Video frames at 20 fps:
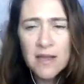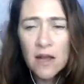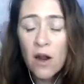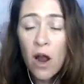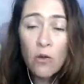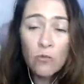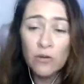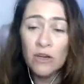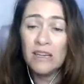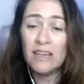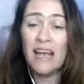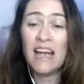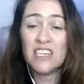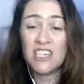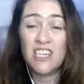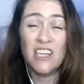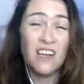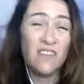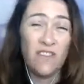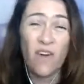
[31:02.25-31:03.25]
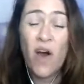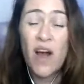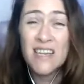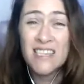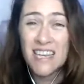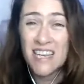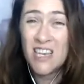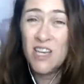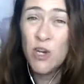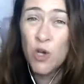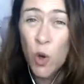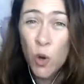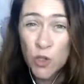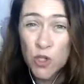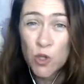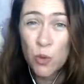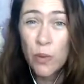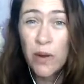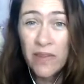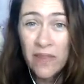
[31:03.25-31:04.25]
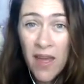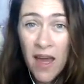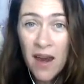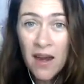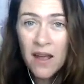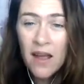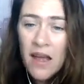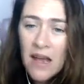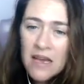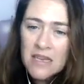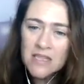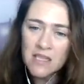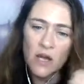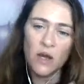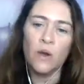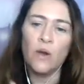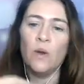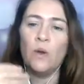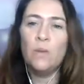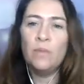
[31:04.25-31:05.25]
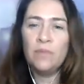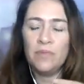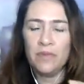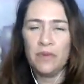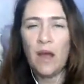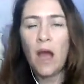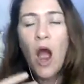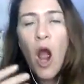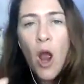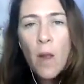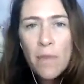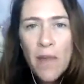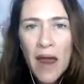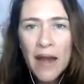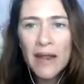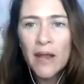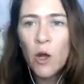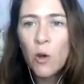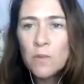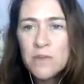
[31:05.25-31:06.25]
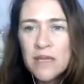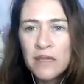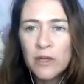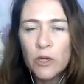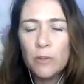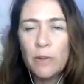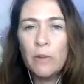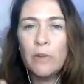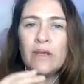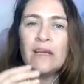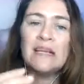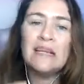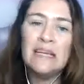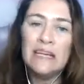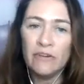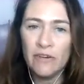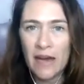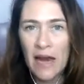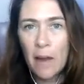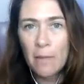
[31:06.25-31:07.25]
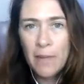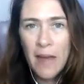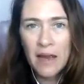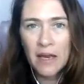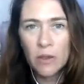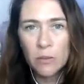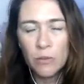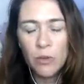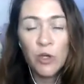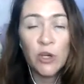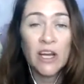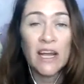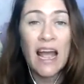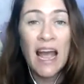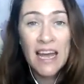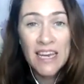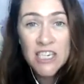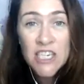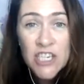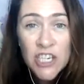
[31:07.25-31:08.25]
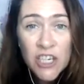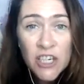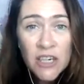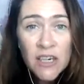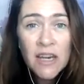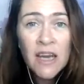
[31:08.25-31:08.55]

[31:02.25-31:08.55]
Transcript: Like, I really actually advise that you're not doing that. So I hope that helps a little bit with clearing up that communication.